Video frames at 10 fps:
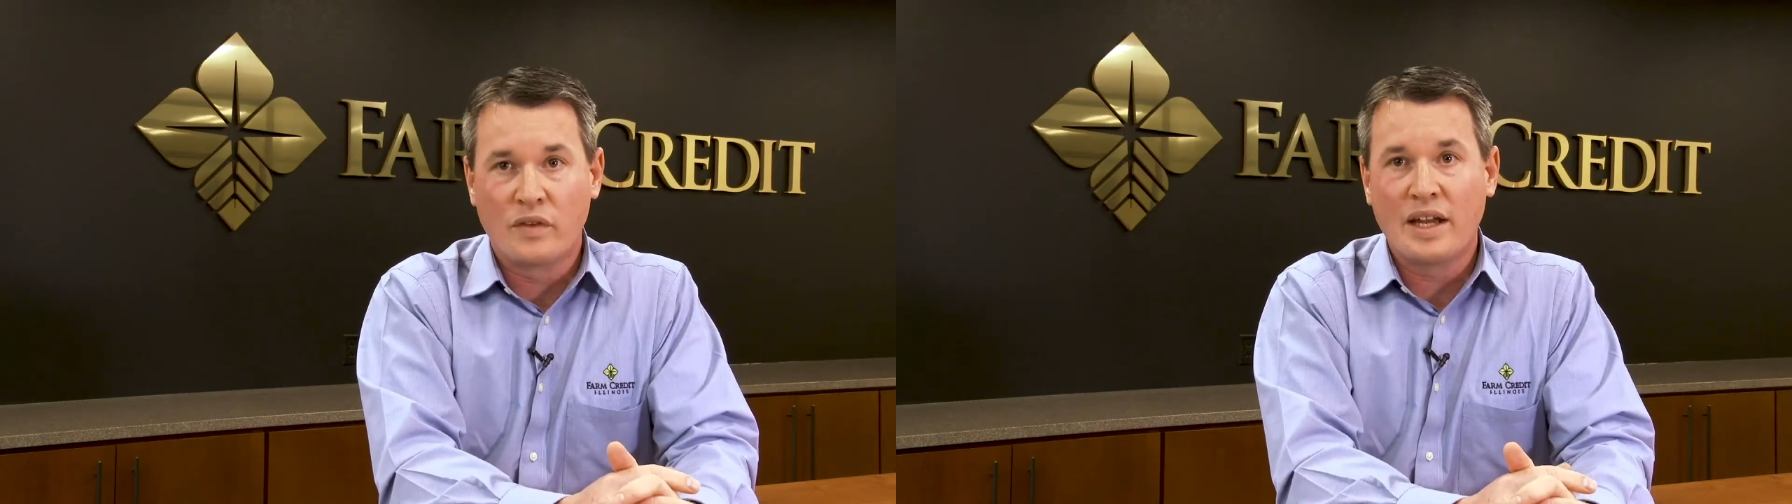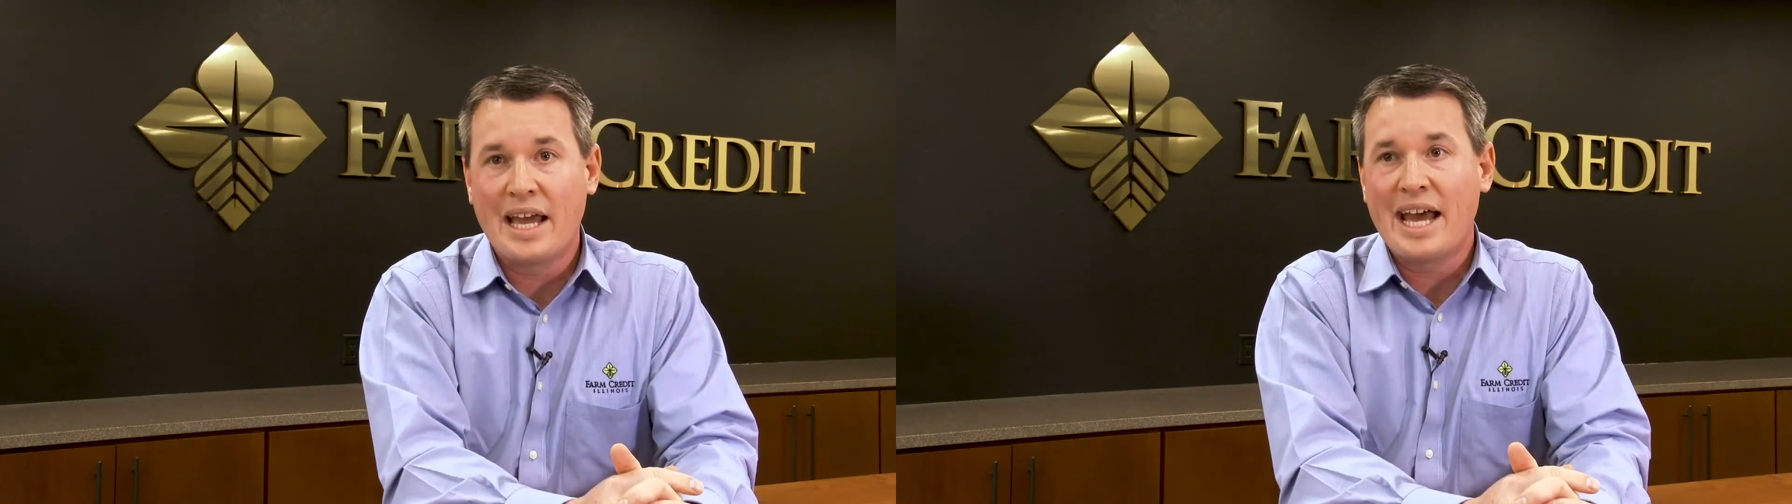
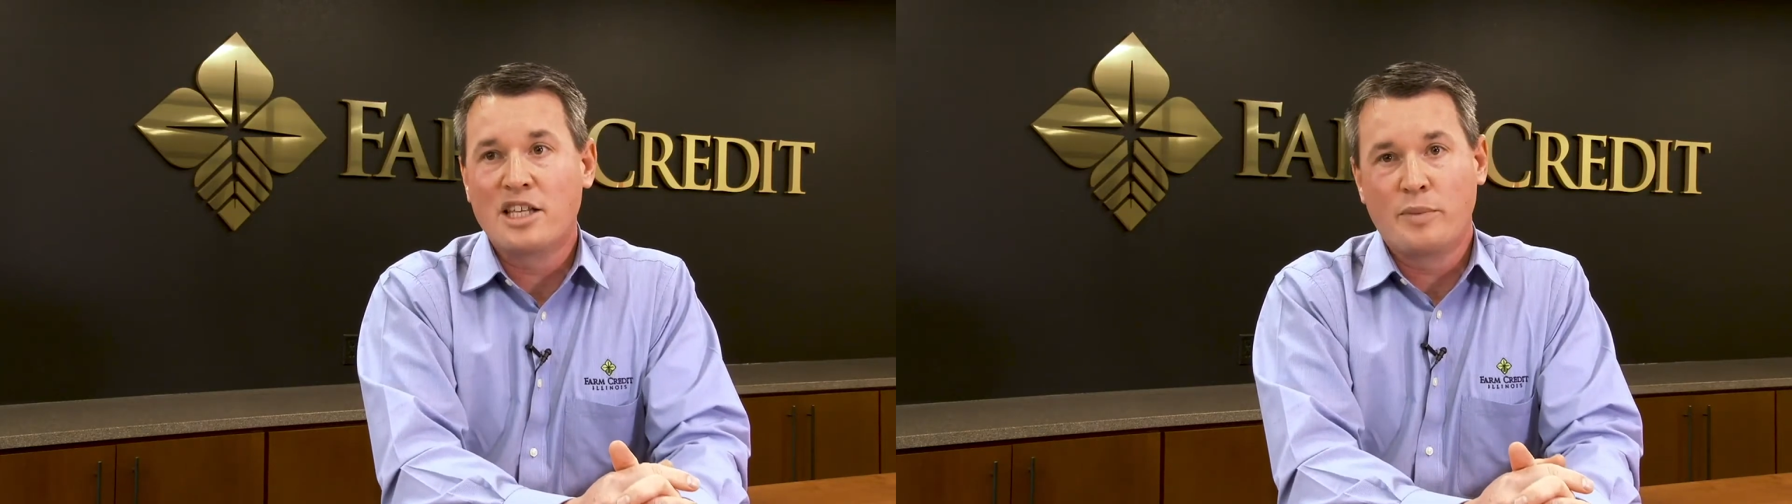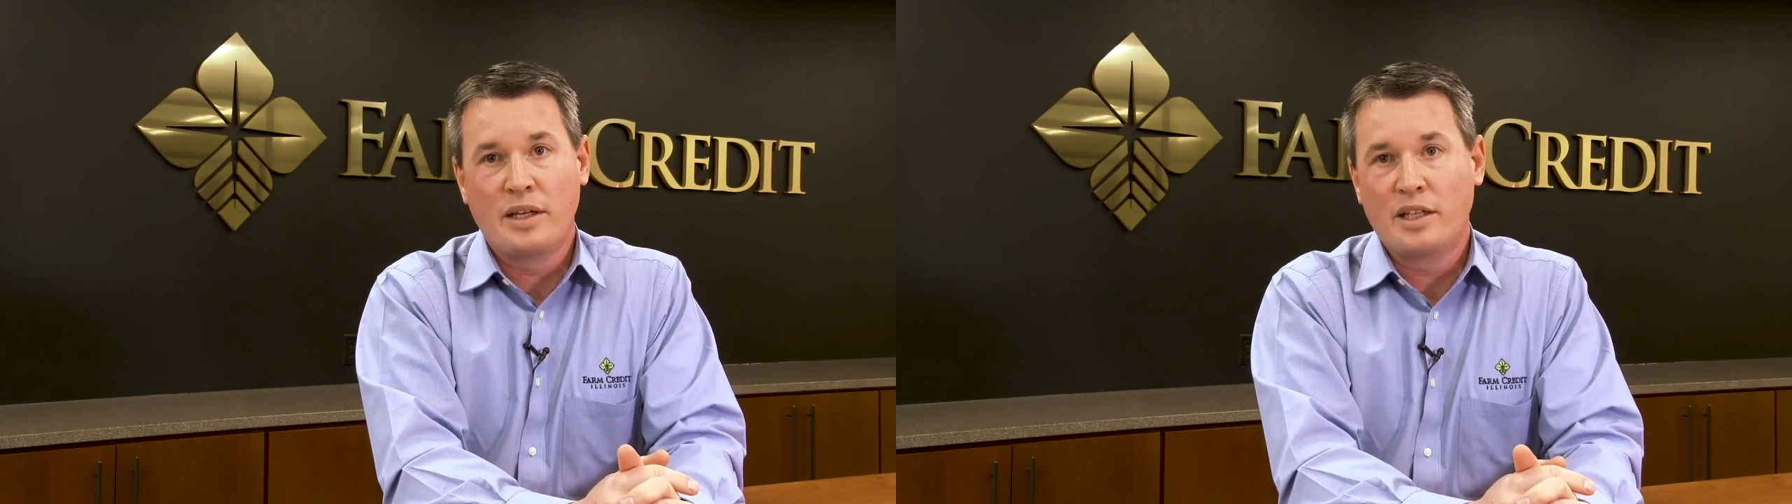than it
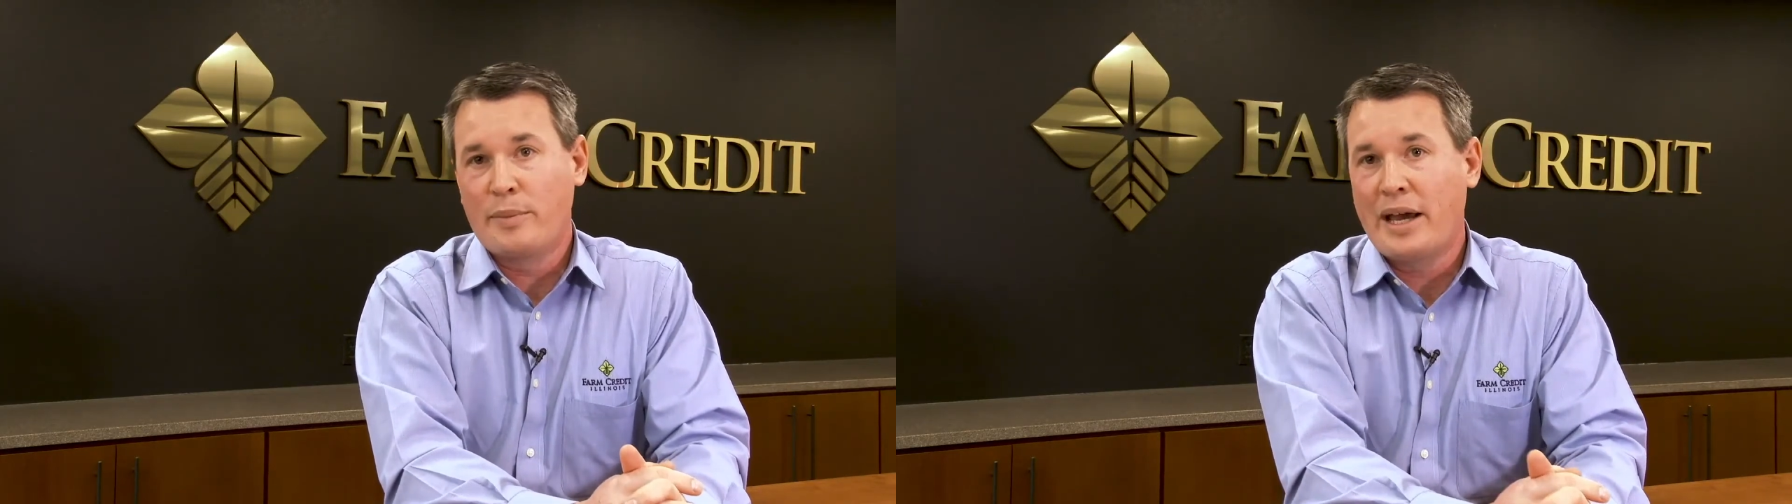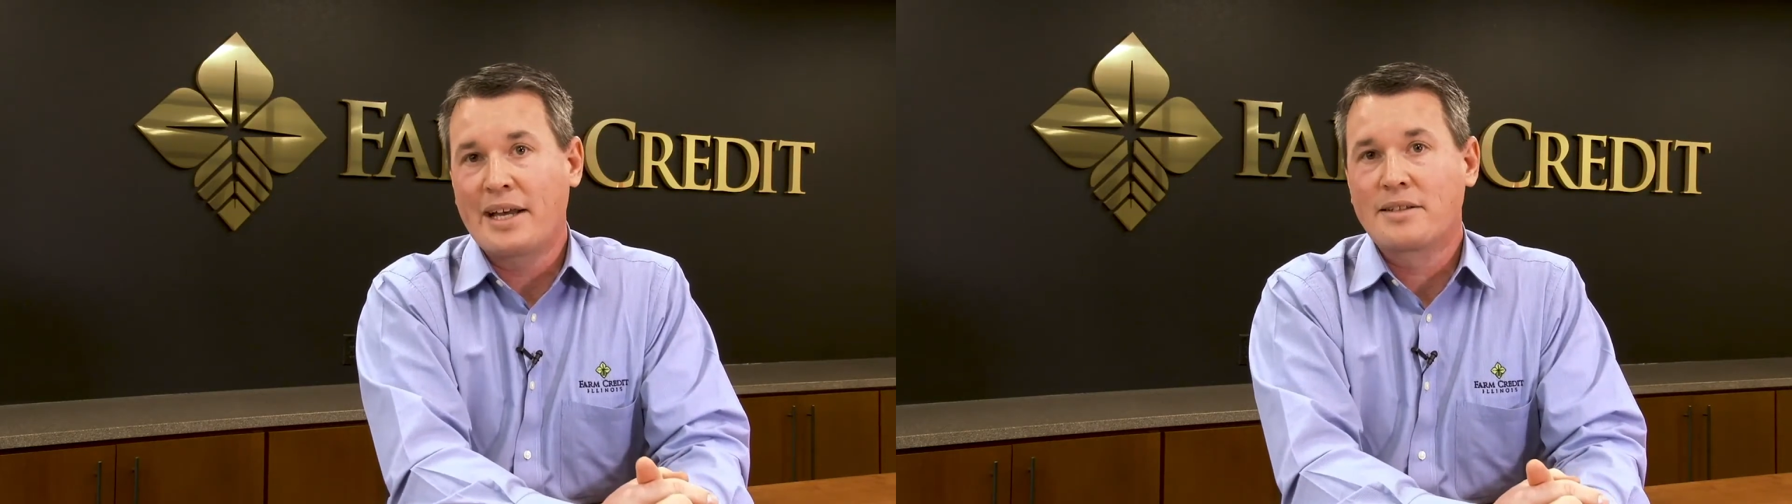has been in the
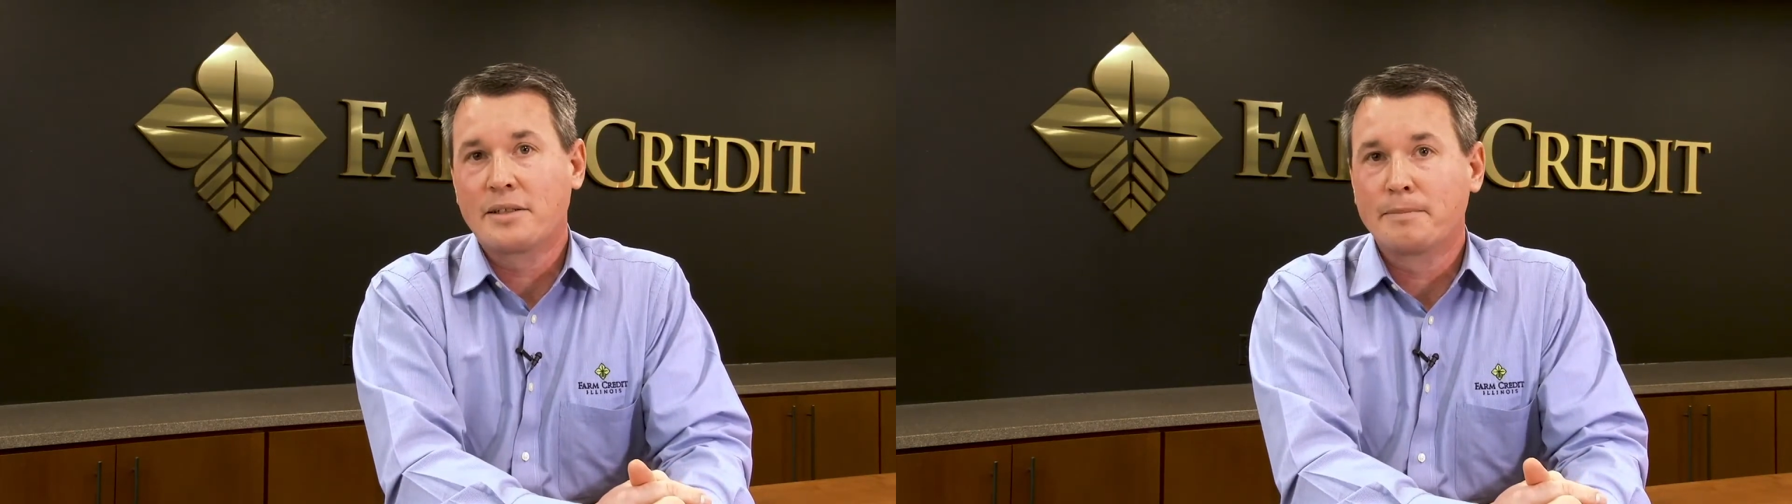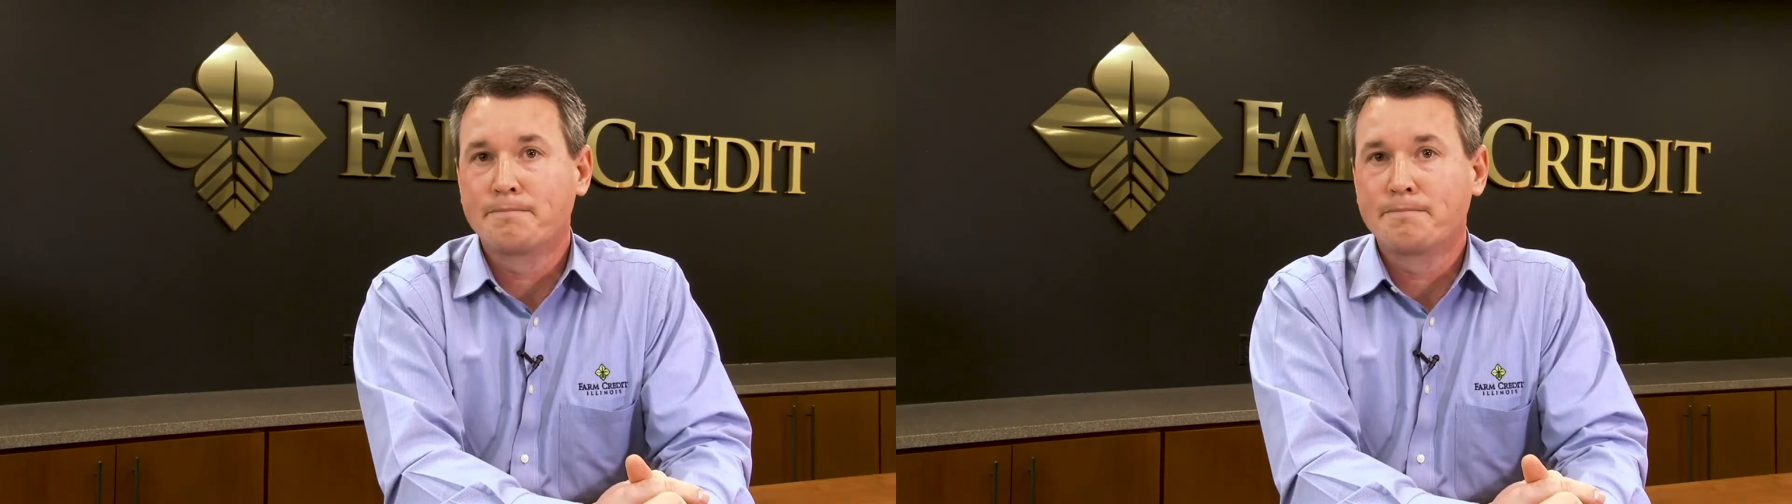past.